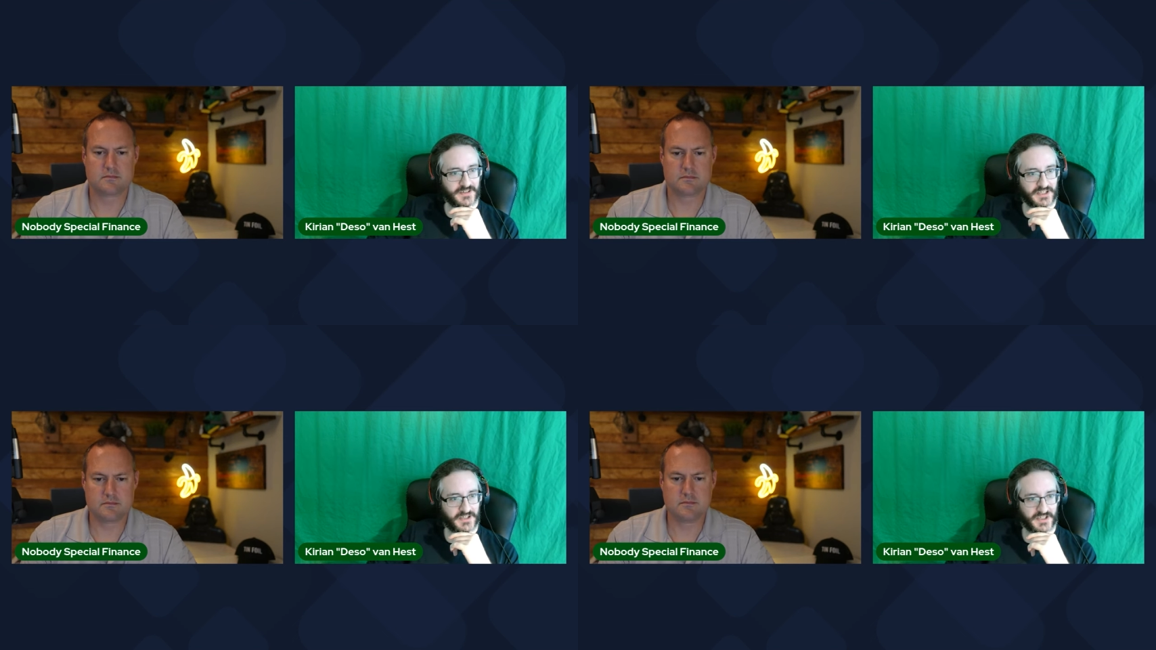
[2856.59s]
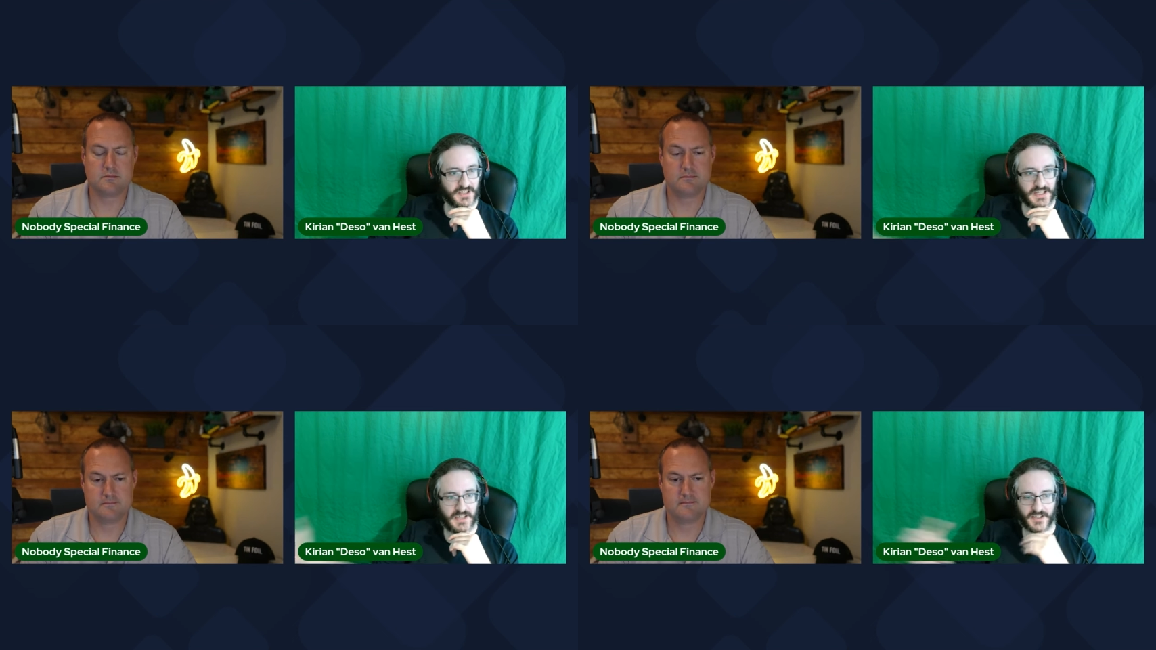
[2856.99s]
Speaker 1: that you
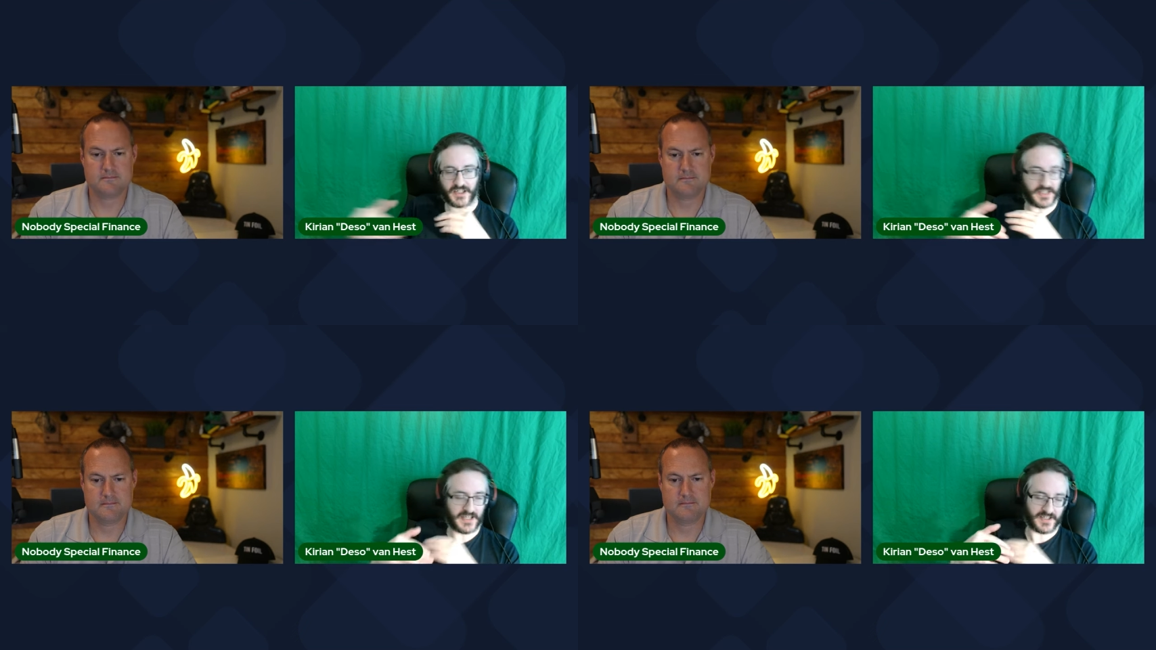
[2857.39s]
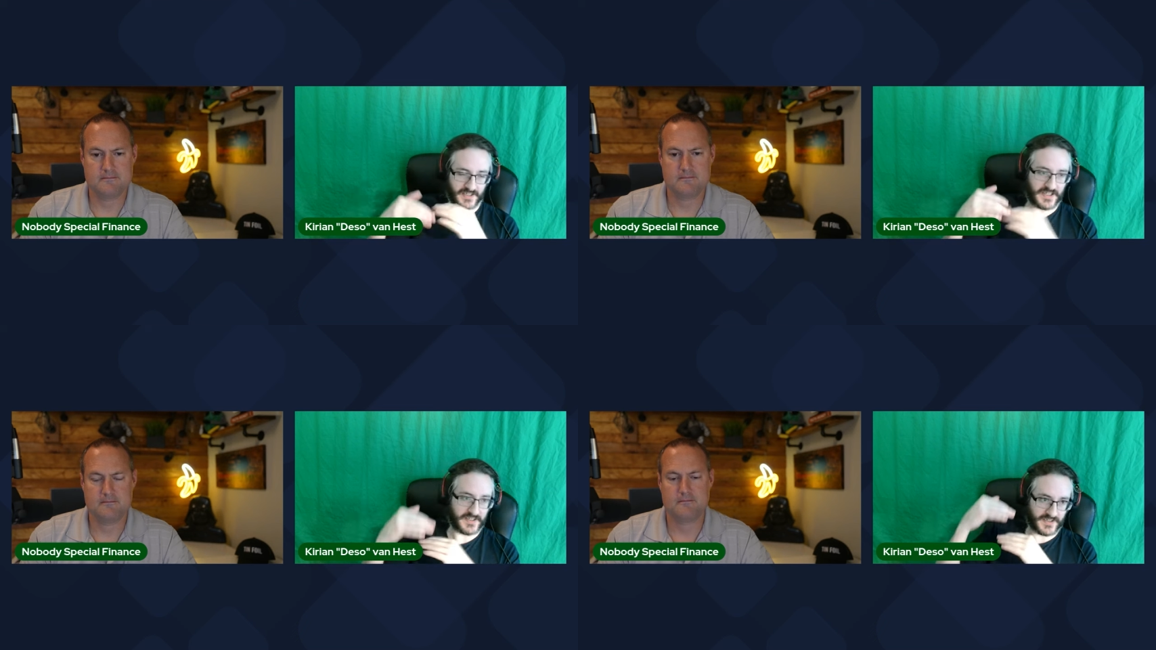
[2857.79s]
can now and
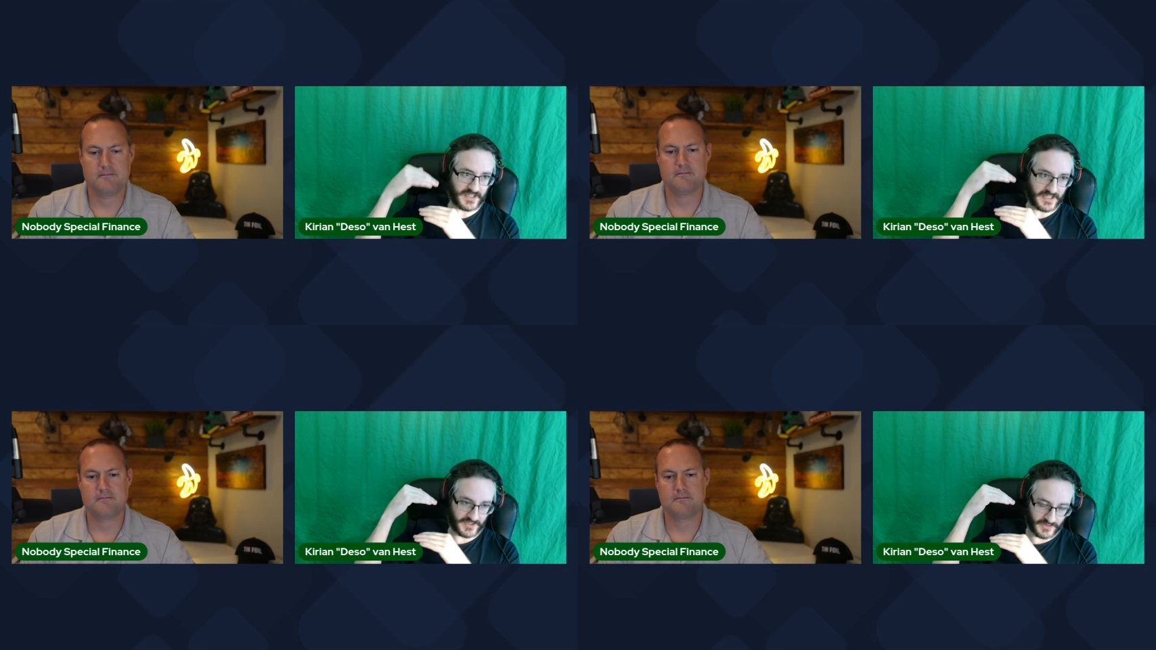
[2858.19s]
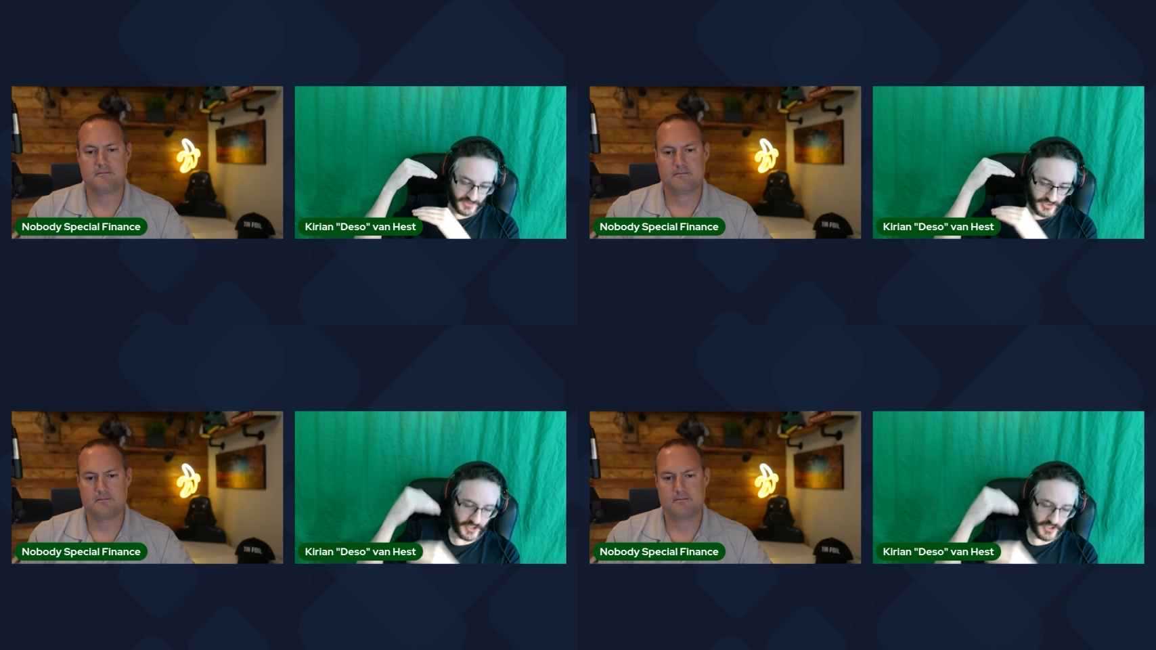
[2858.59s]
that they you